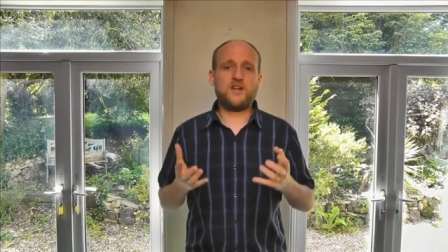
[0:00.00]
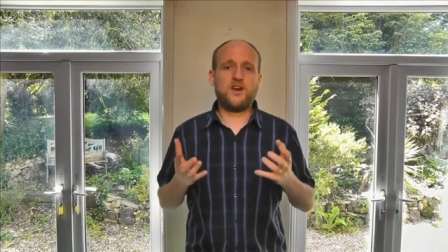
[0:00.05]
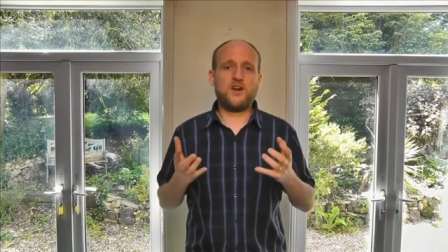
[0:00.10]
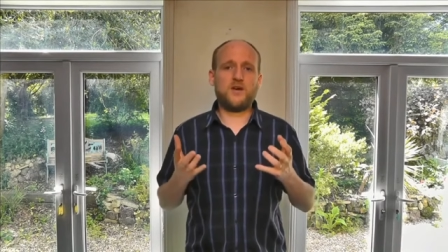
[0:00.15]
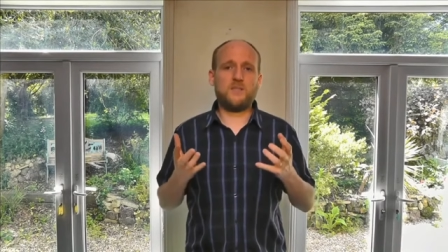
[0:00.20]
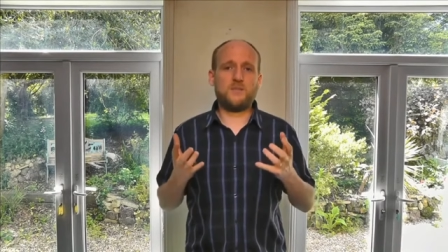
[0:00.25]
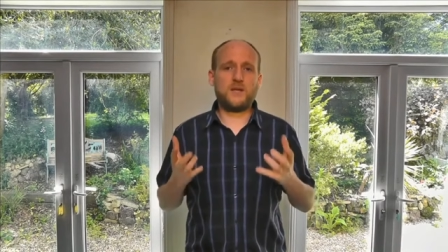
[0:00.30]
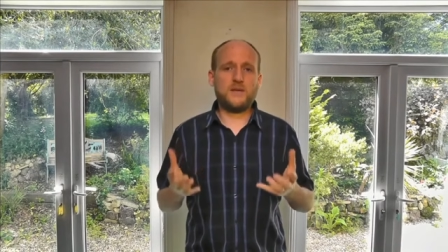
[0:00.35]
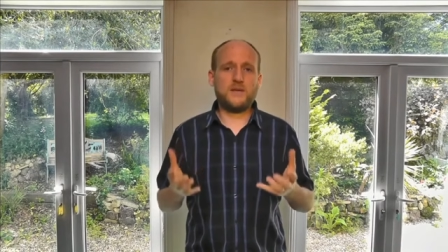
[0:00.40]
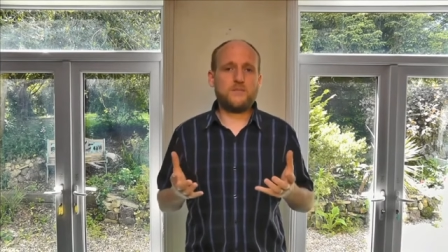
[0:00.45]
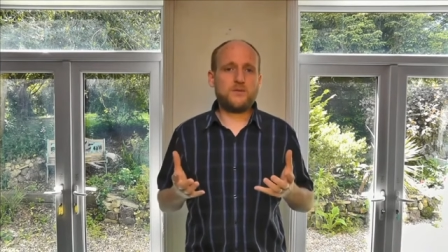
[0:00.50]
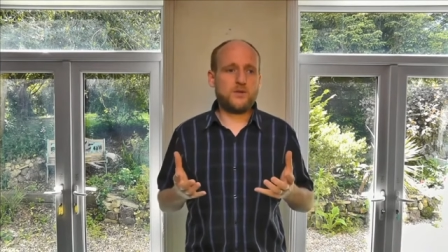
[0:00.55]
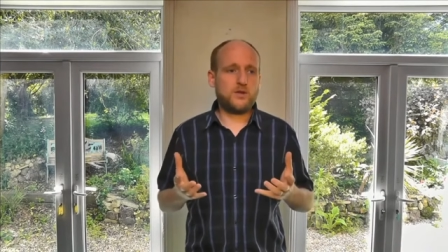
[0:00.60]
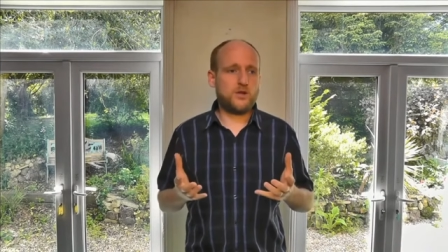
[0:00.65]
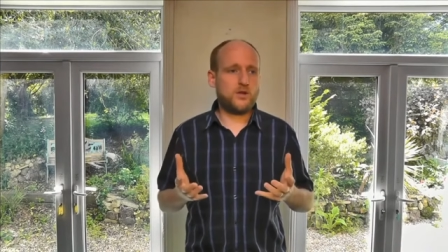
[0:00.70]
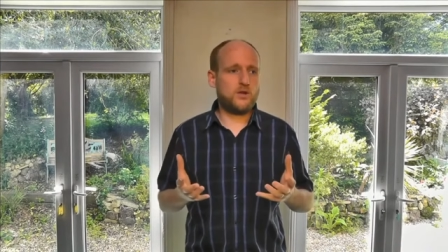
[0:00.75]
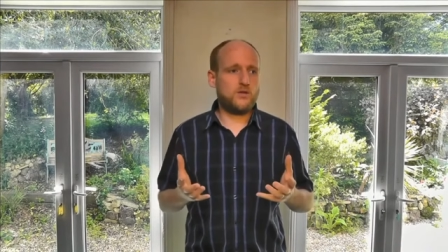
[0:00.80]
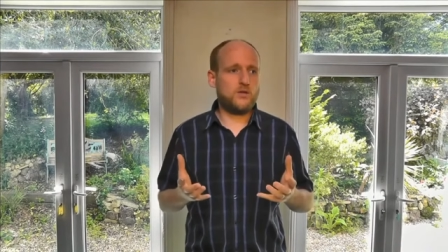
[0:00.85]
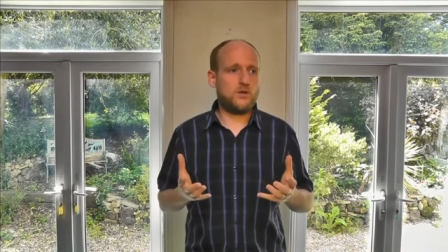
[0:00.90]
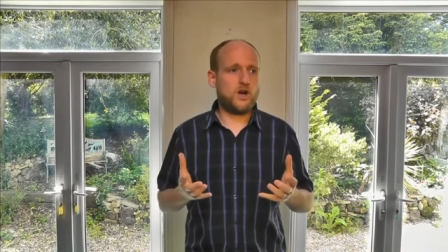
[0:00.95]
are
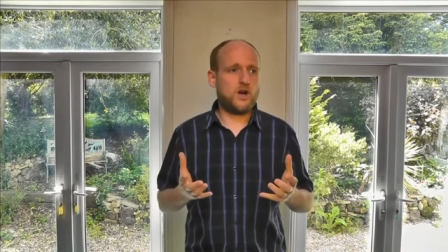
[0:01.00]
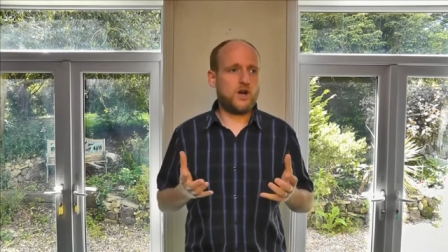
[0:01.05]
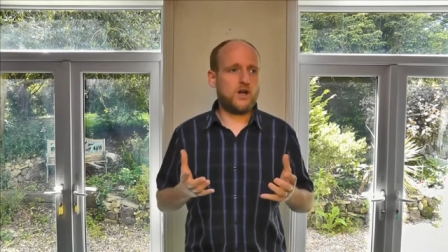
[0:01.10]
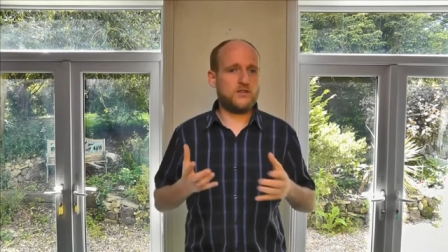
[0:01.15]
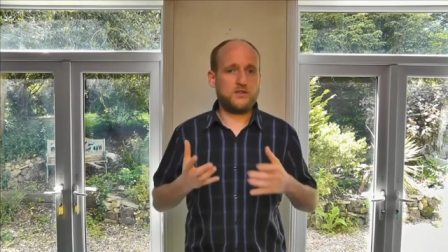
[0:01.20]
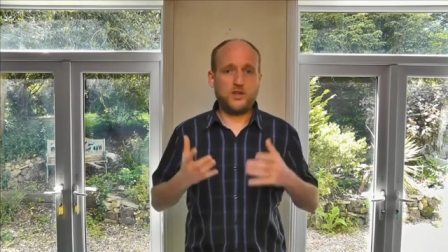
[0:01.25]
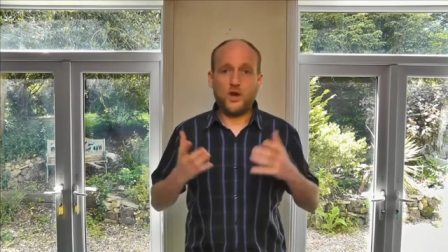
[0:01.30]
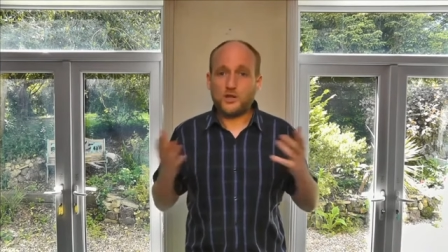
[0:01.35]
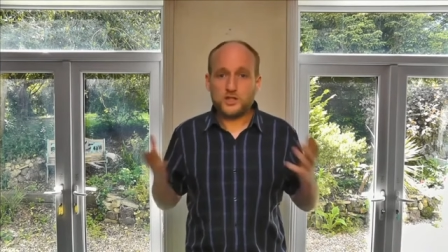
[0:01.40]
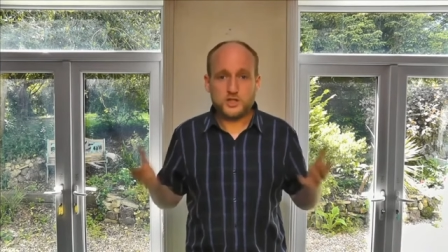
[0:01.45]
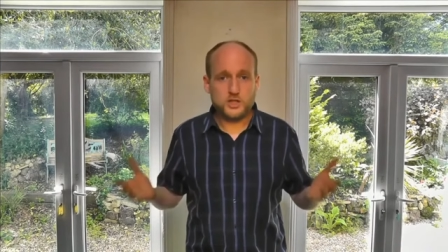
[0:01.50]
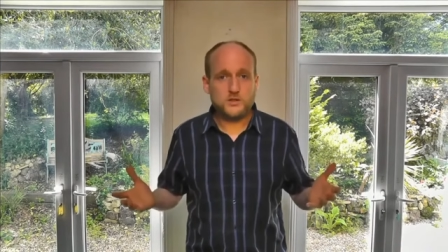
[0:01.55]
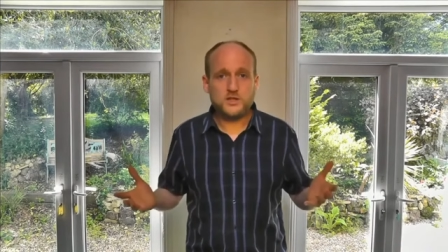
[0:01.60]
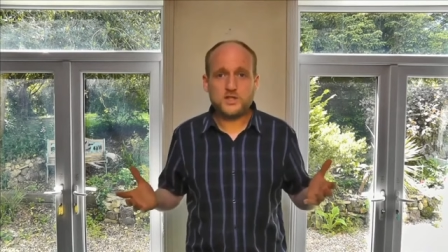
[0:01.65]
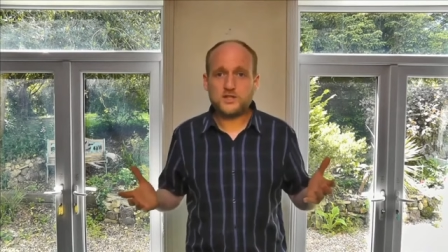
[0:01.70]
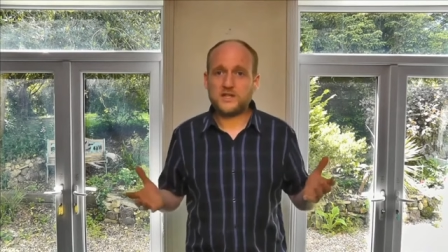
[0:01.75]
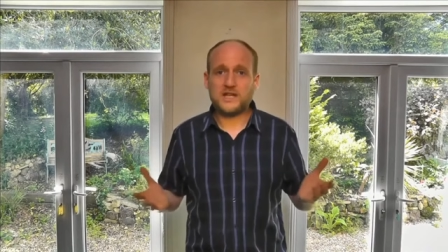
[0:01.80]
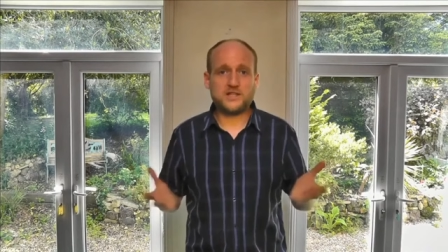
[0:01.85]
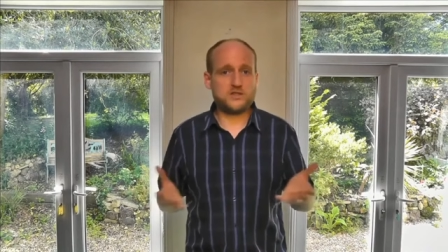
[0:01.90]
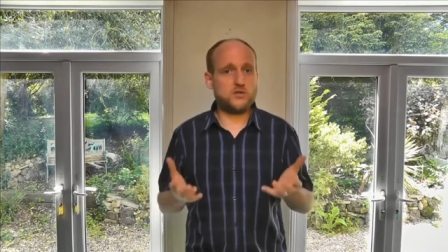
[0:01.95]
people who are not
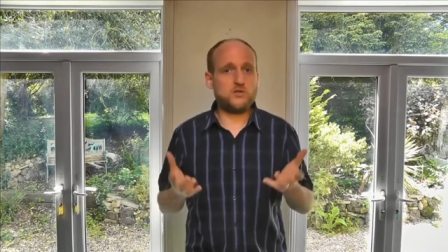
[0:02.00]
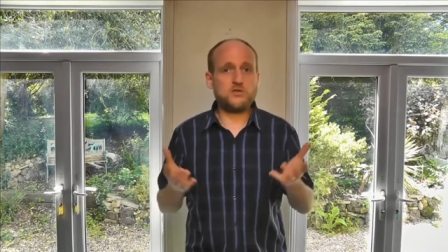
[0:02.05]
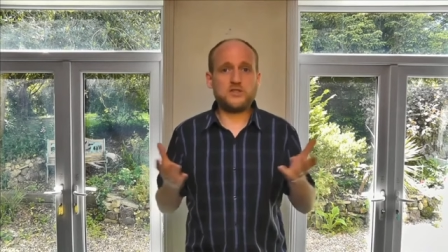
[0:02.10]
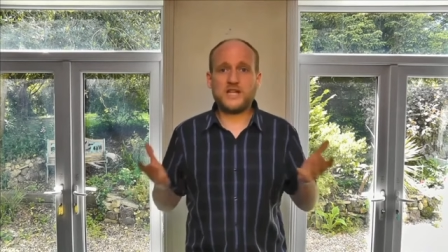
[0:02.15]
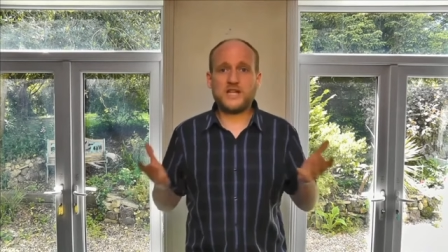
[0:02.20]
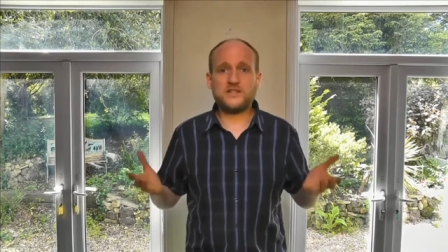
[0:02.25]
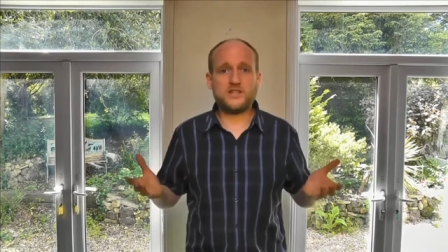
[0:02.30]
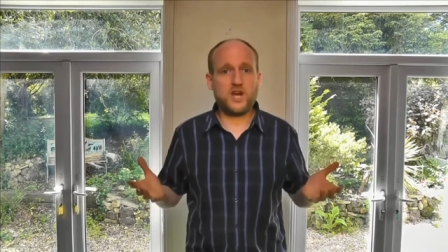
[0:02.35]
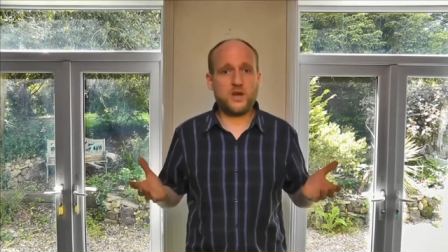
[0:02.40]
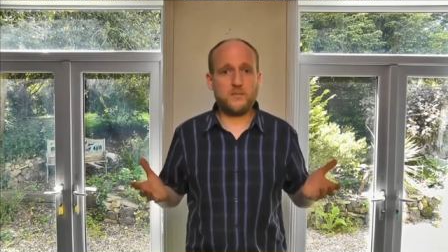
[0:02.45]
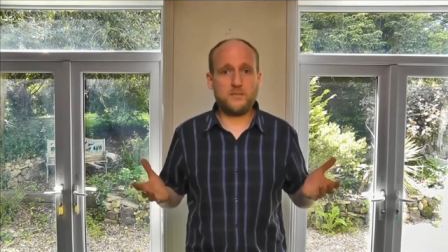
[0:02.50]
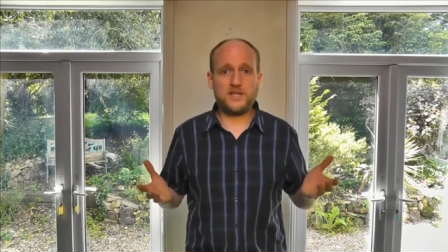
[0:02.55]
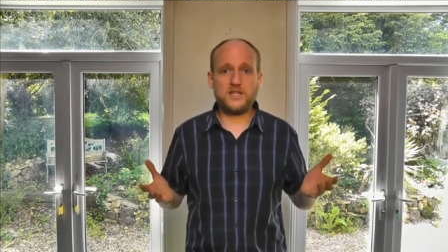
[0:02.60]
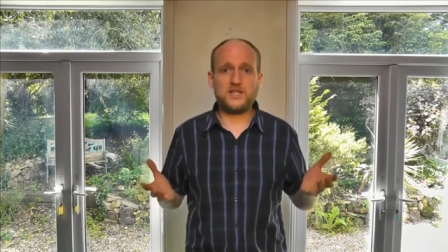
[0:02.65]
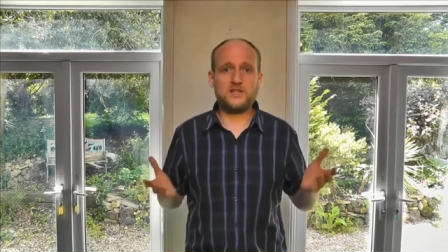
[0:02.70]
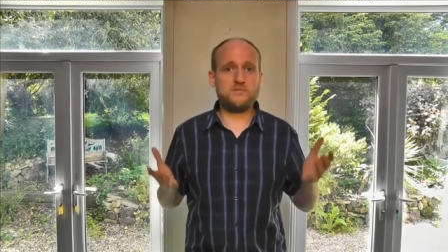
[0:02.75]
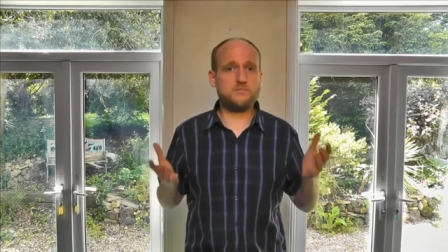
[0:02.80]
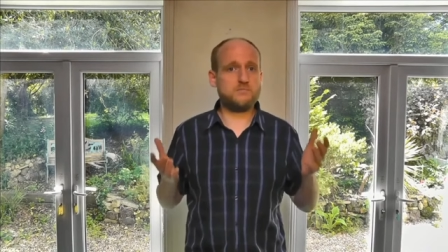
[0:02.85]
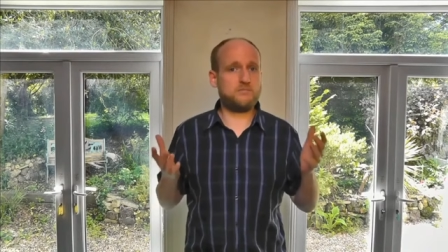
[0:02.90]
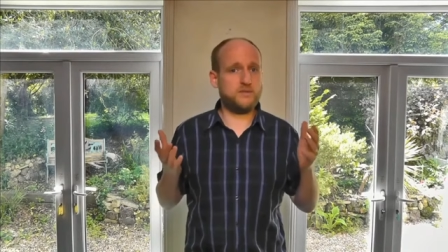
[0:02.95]
Jewish. That's all Gentile
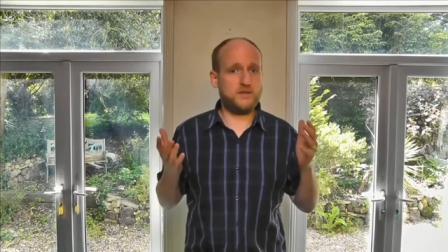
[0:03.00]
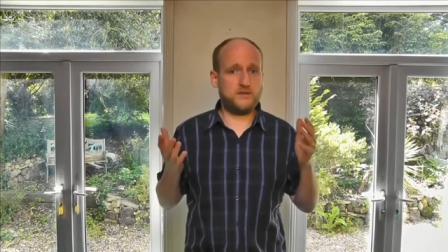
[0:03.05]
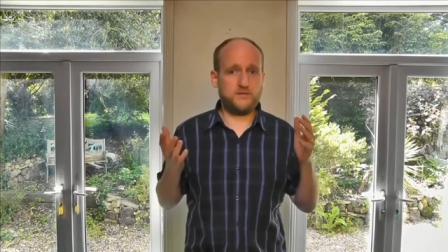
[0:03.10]
means.